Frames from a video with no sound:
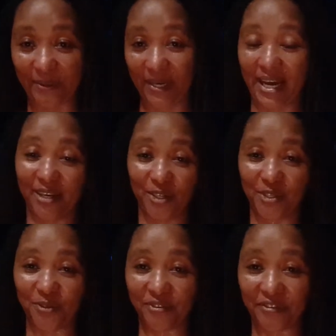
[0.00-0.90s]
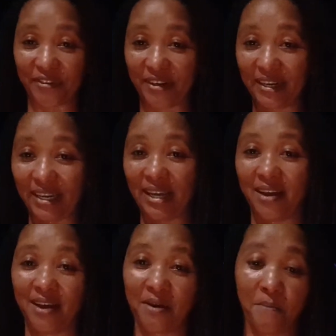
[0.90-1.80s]
had a chauffeur,
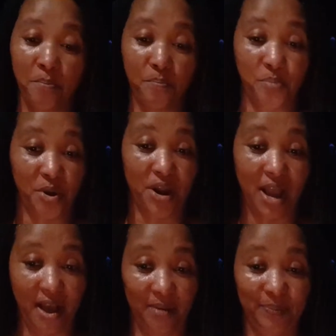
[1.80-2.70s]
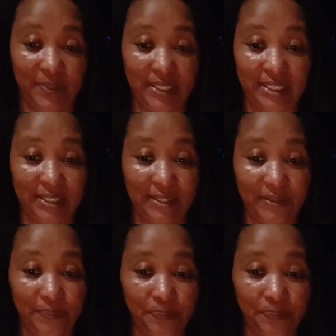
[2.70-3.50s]
perhaps.